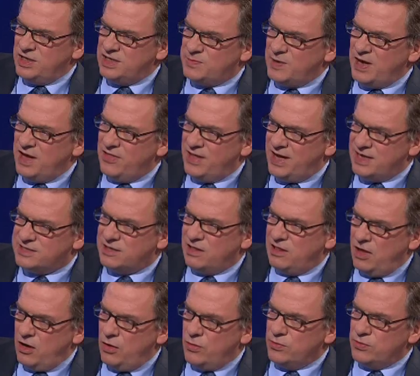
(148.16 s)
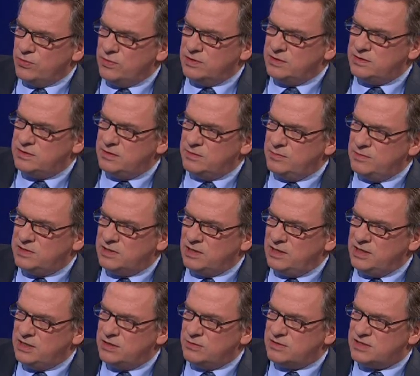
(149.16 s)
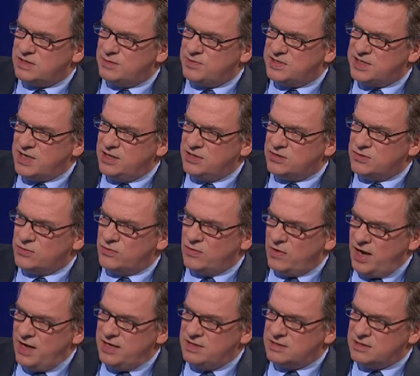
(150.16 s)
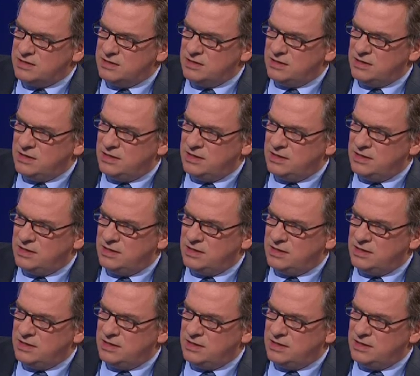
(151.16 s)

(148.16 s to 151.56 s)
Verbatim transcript: expect that alone to, to lead to a substantial rise in